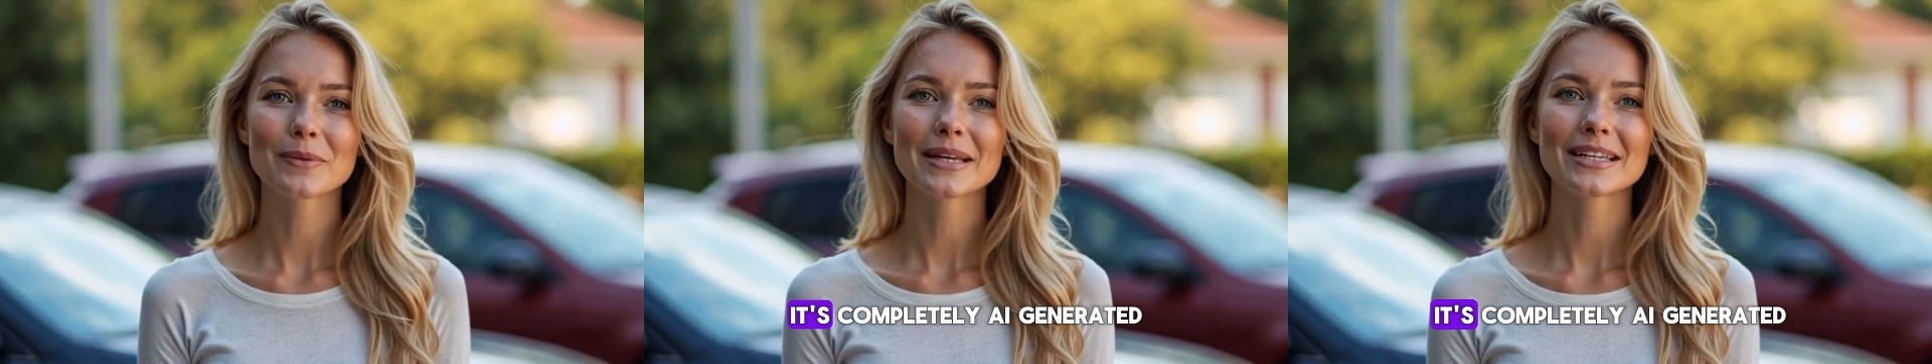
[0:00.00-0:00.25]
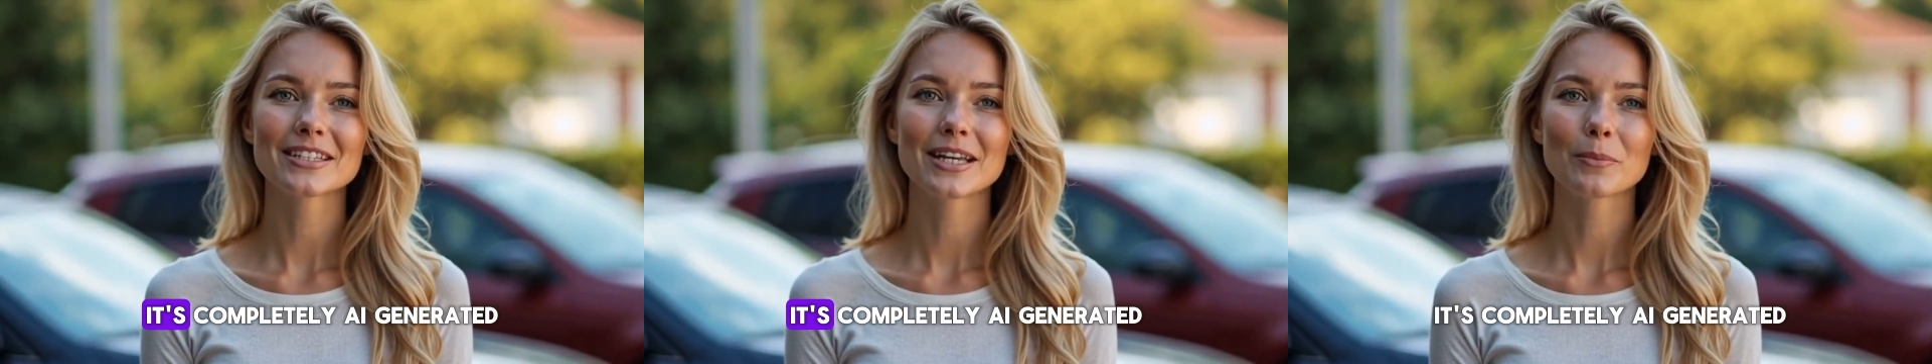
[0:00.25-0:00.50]

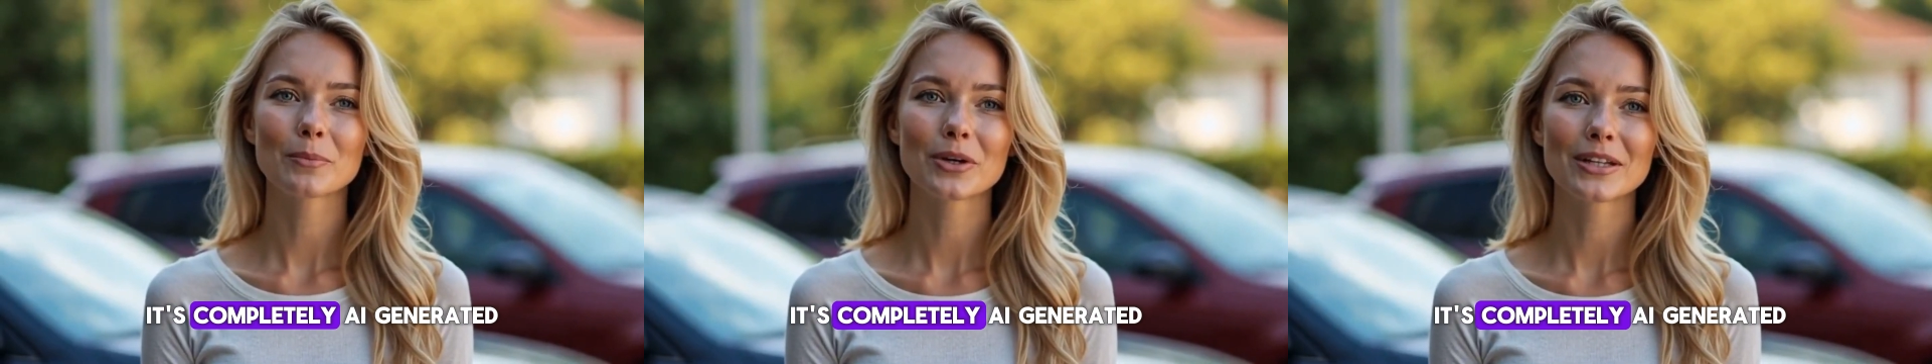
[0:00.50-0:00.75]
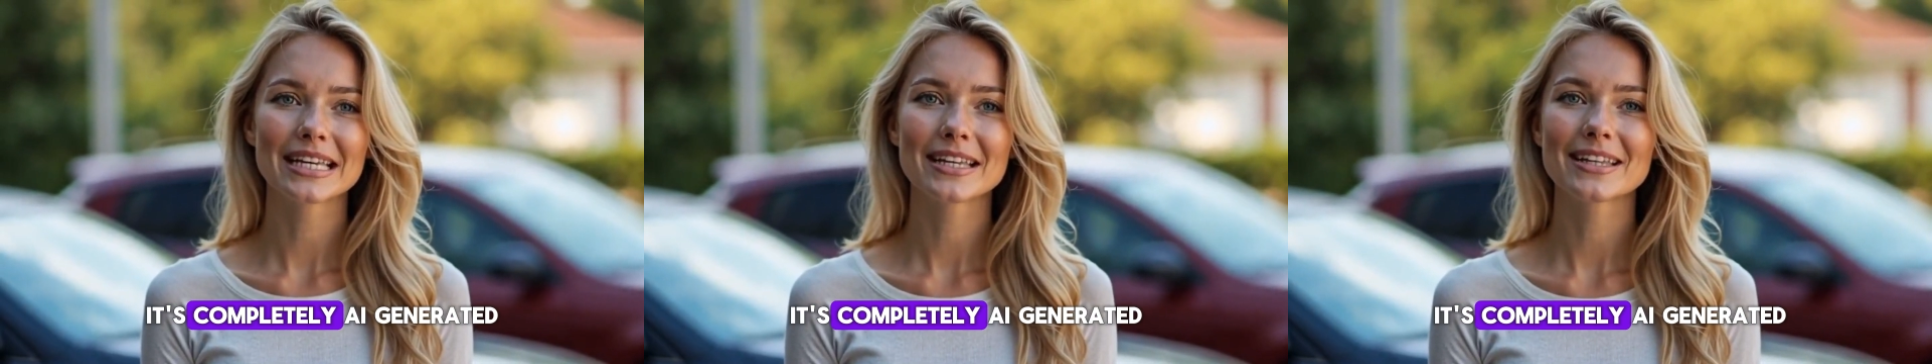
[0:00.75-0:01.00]
It's
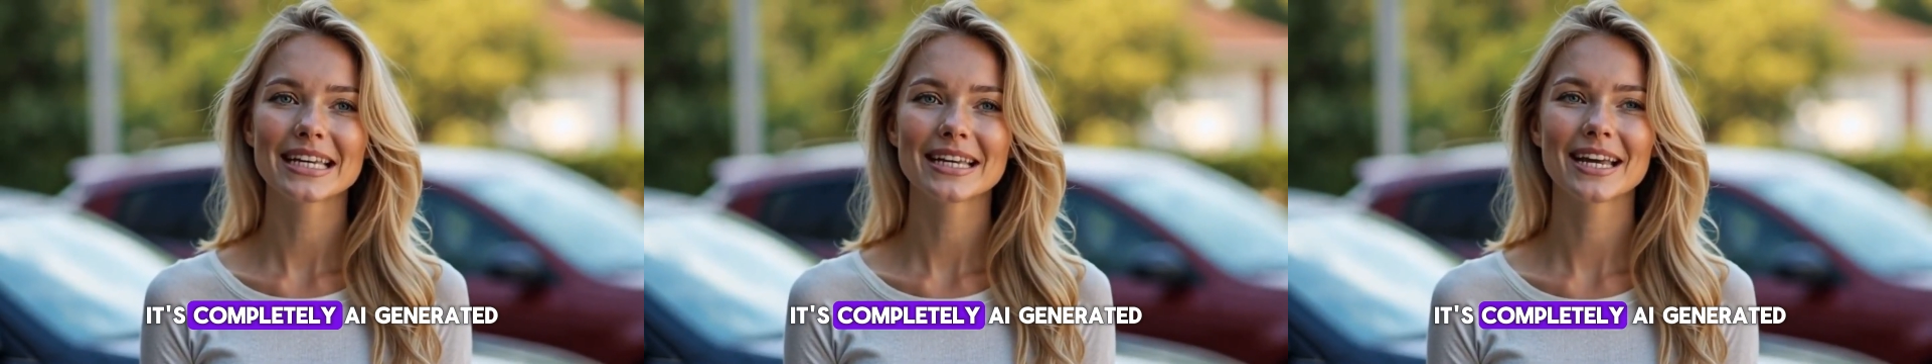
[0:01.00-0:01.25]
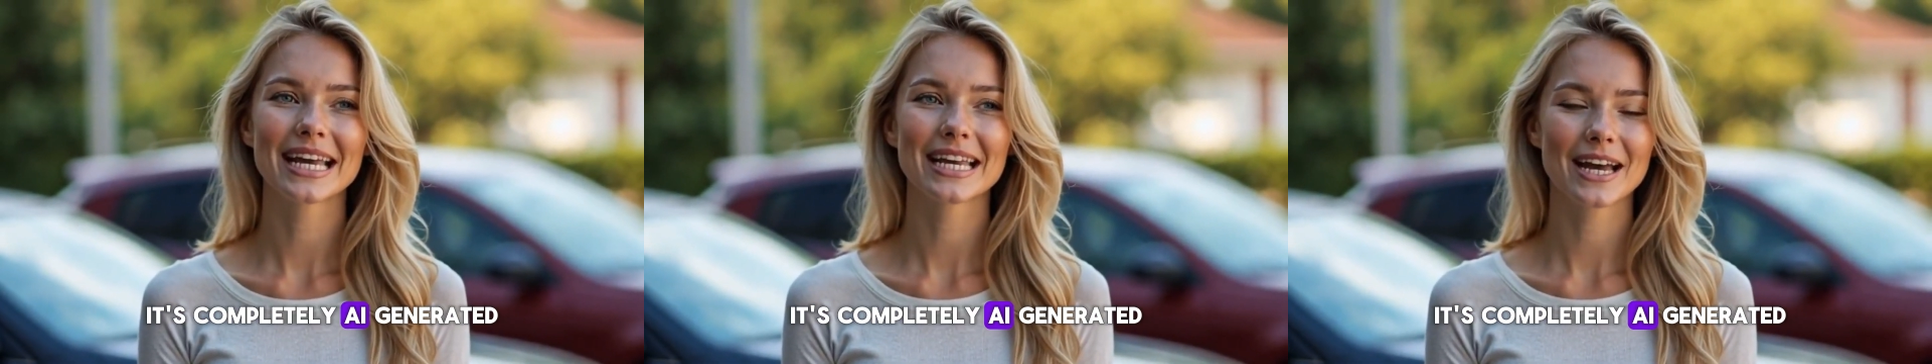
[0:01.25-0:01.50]
completely
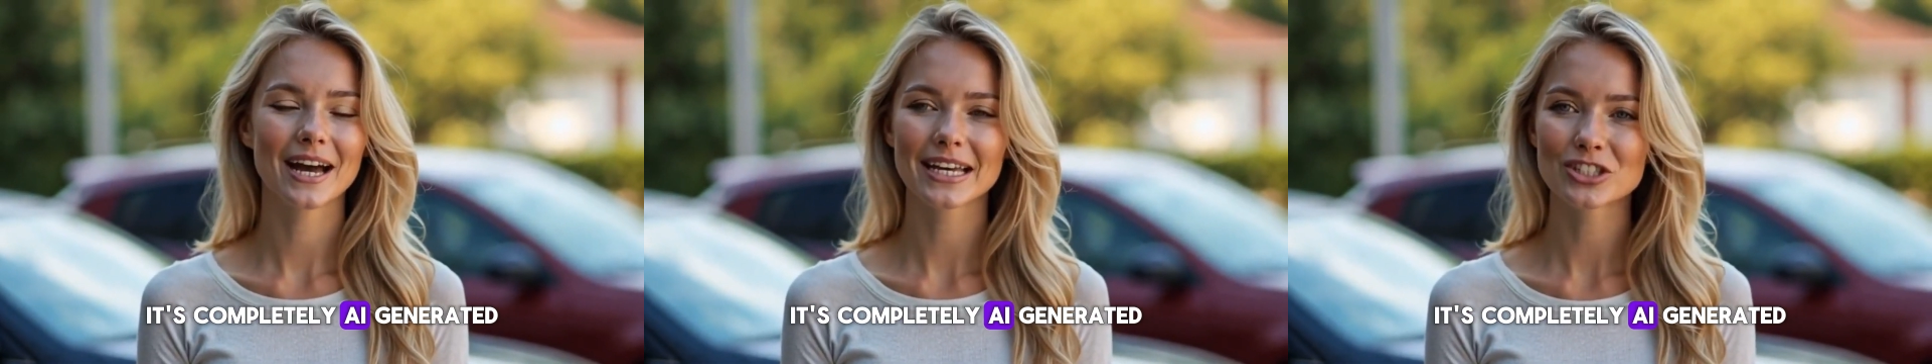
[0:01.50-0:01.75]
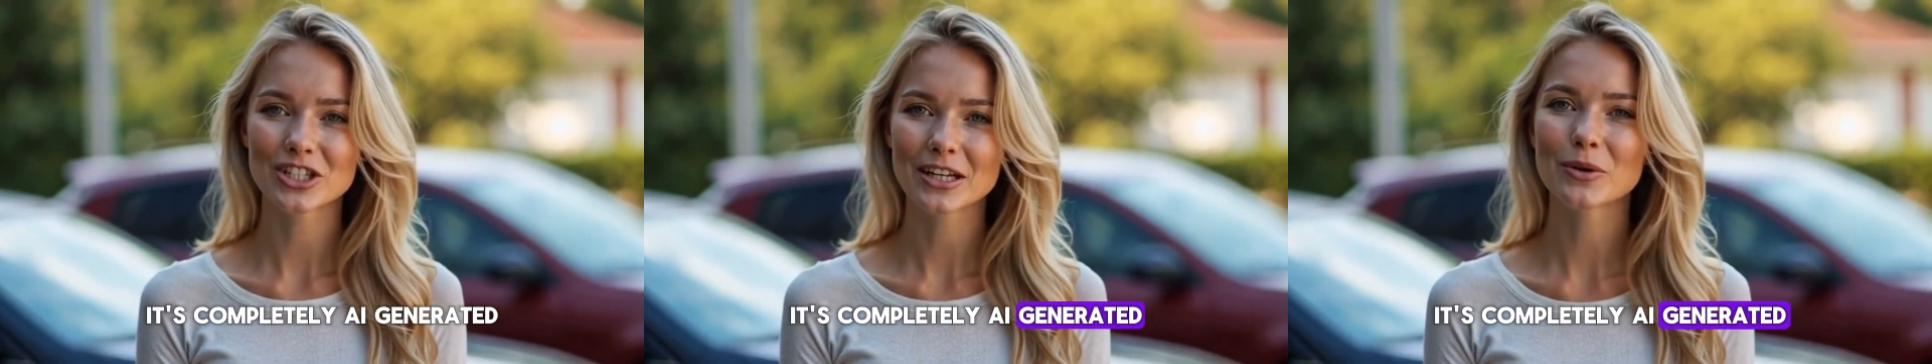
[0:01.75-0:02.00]
AI
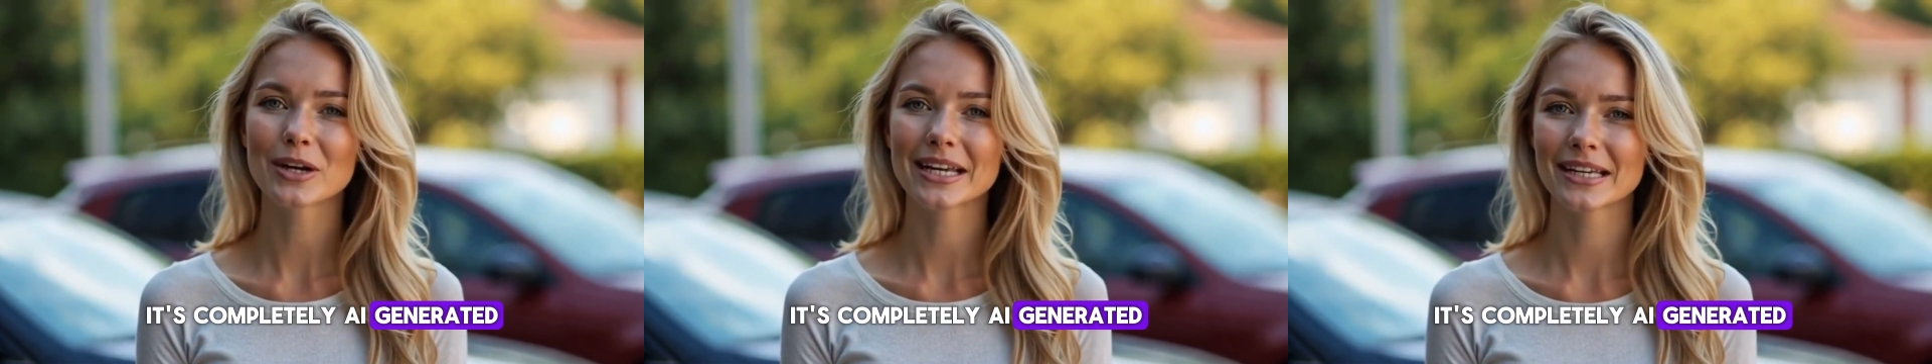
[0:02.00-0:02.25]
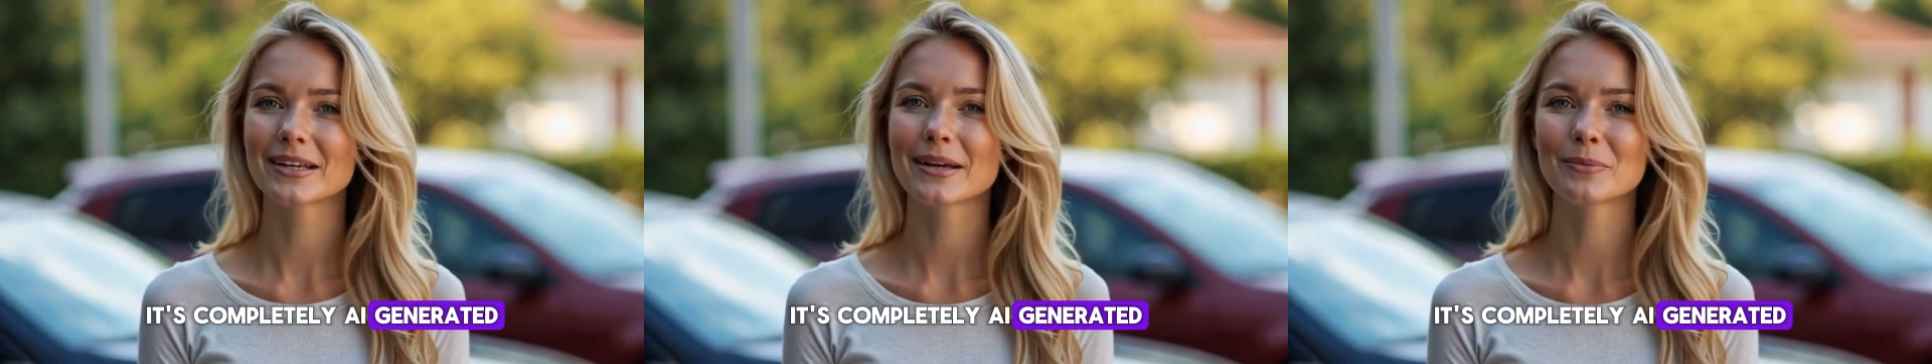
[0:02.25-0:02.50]

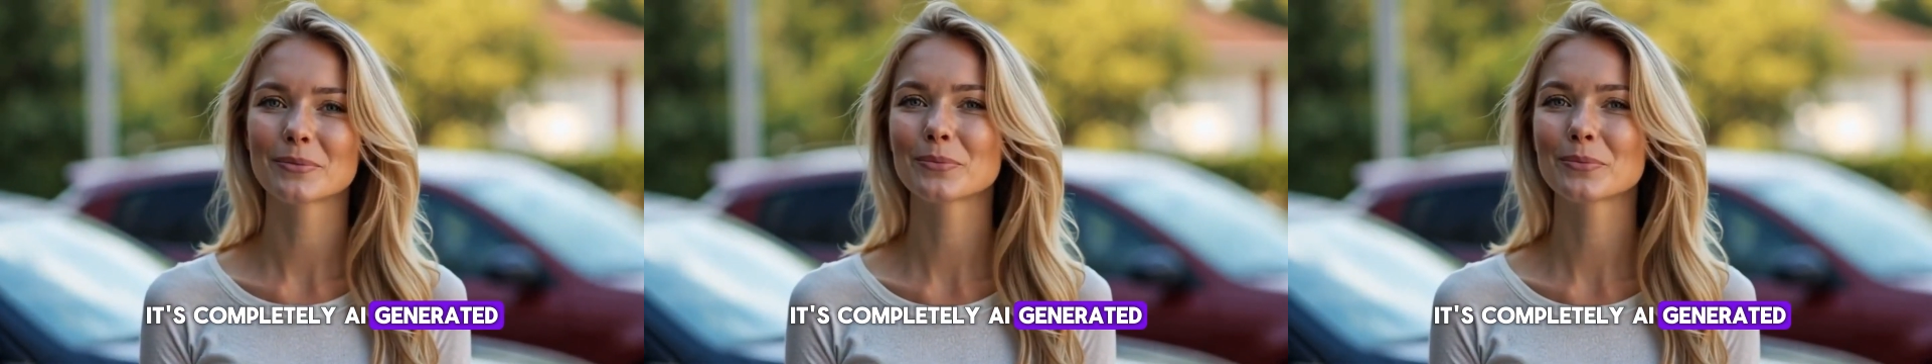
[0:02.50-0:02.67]
generated.